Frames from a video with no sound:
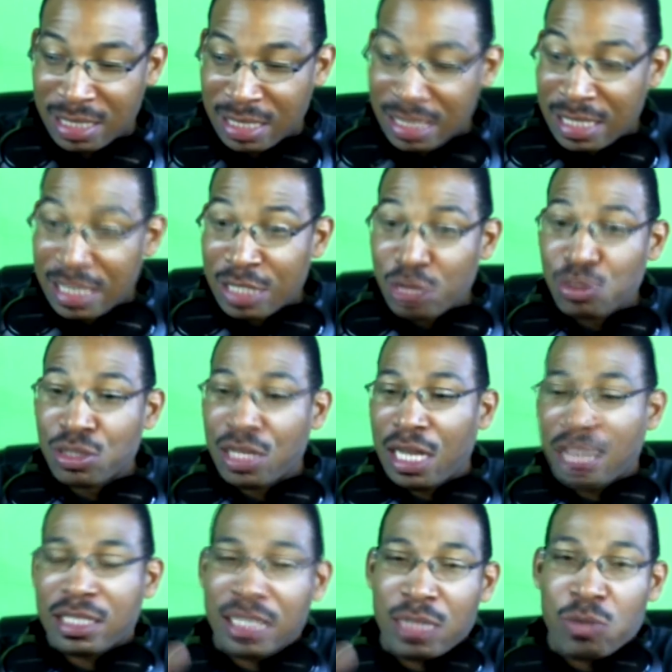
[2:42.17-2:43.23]
is the, this was
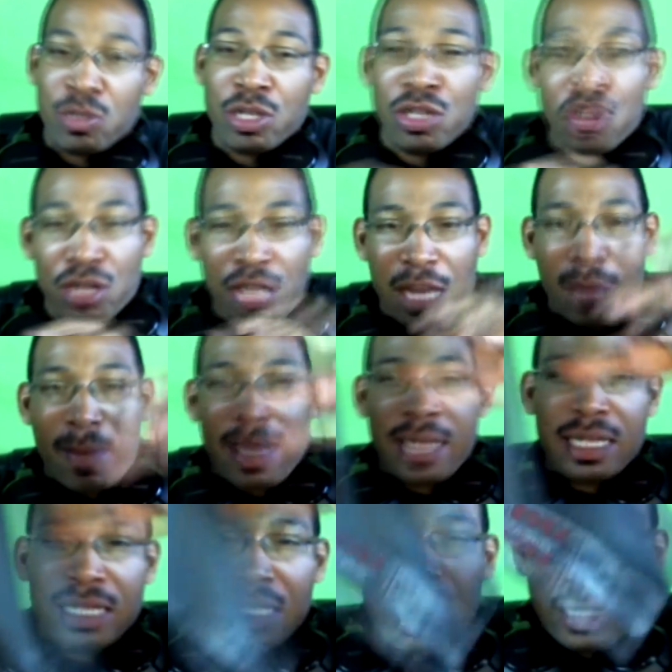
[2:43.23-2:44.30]
like what it looked like
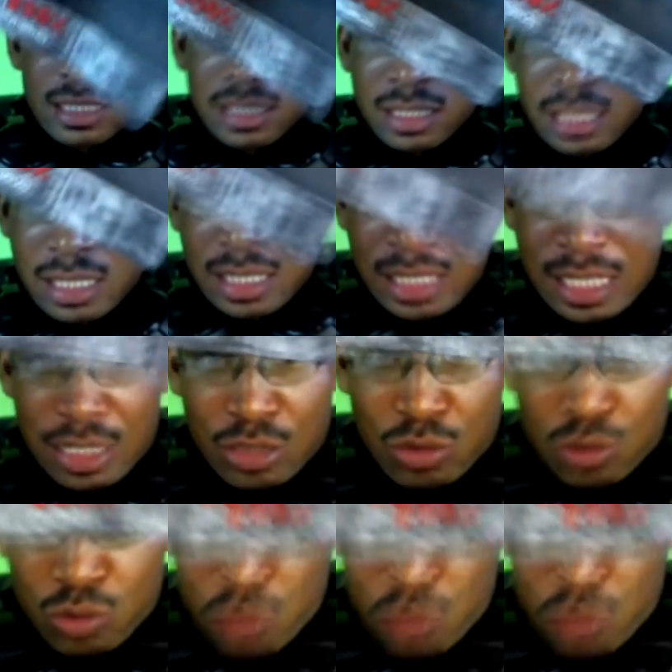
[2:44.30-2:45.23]
back in the days. This